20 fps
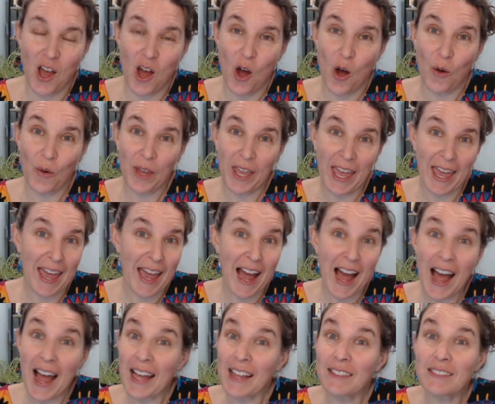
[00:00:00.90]
Okay,
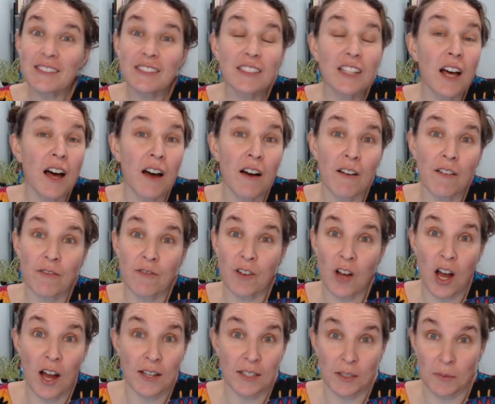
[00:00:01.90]
I love
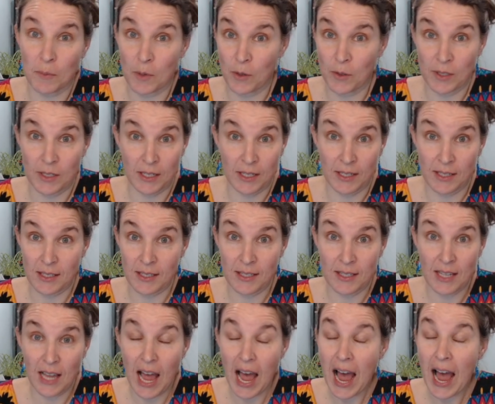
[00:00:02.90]

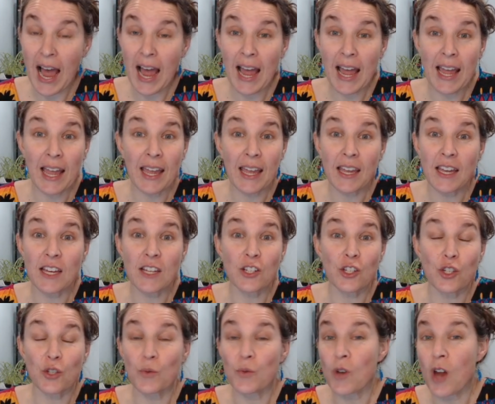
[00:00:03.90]
osmosis. I
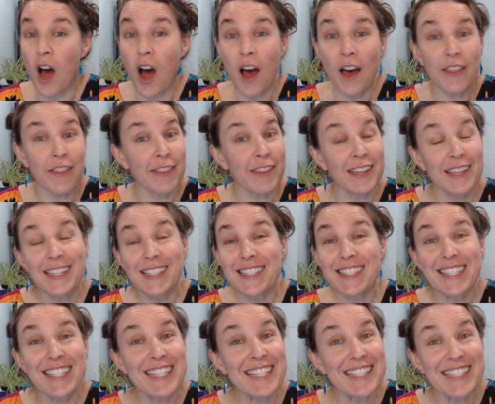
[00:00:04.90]
do not think it's
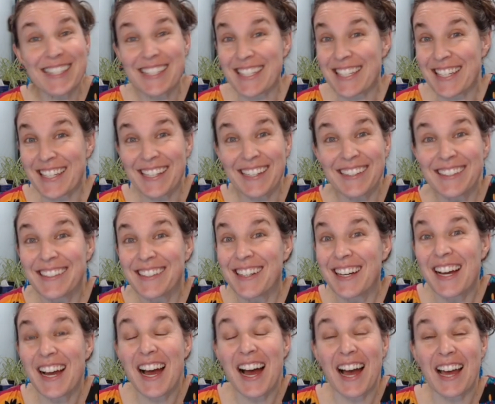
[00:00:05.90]
easy.
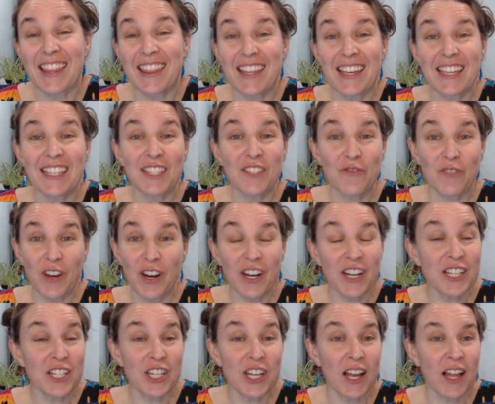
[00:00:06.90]
I think it's
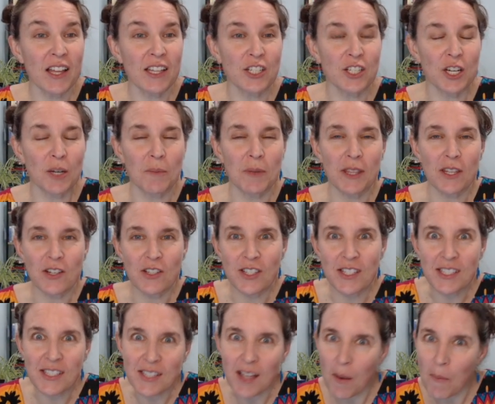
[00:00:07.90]
very challenging, but there's
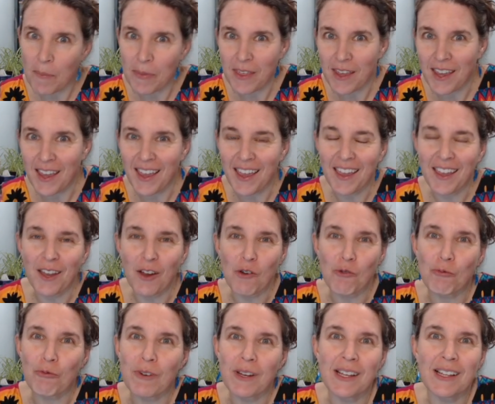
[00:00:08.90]
something
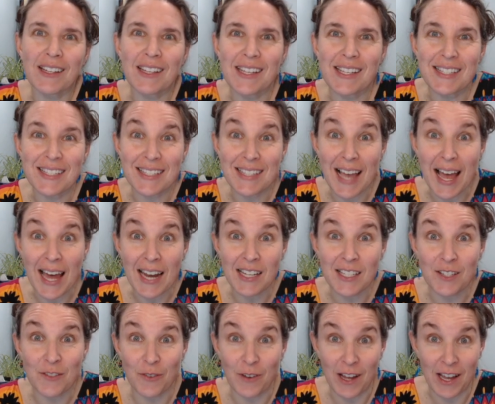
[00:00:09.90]
really
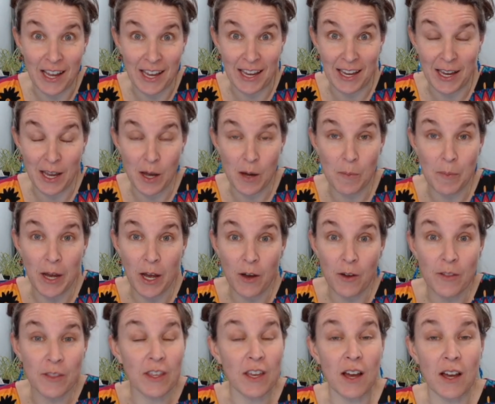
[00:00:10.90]
satisfying
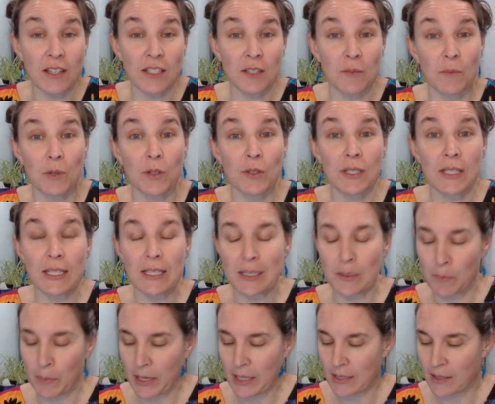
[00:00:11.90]
about the osmosis
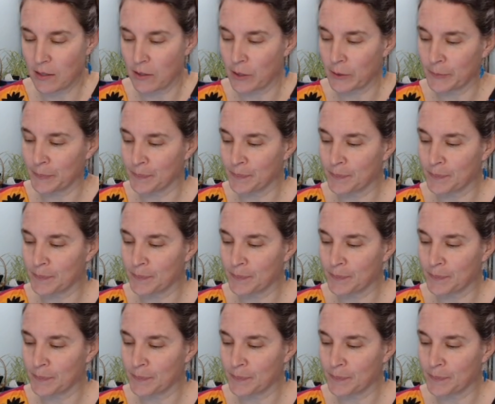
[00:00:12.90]
puzzle.